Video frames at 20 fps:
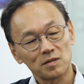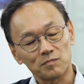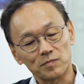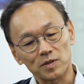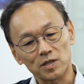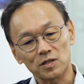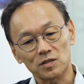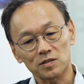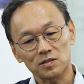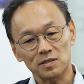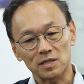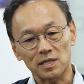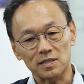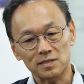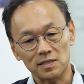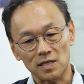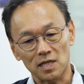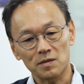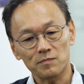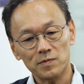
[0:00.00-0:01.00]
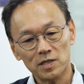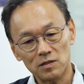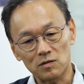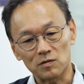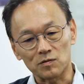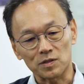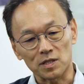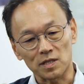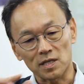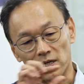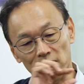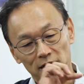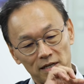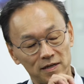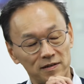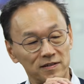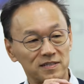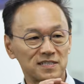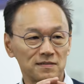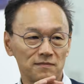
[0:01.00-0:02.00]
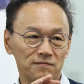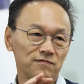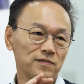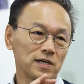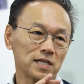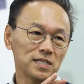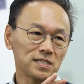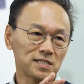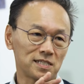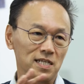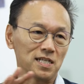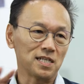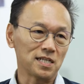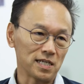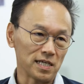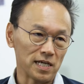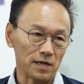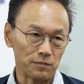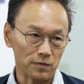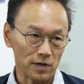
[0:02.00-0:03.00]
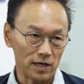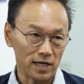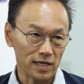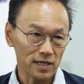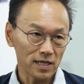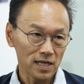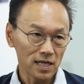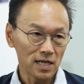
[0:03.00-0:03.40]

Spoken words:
because ceramic coating very thinly apply.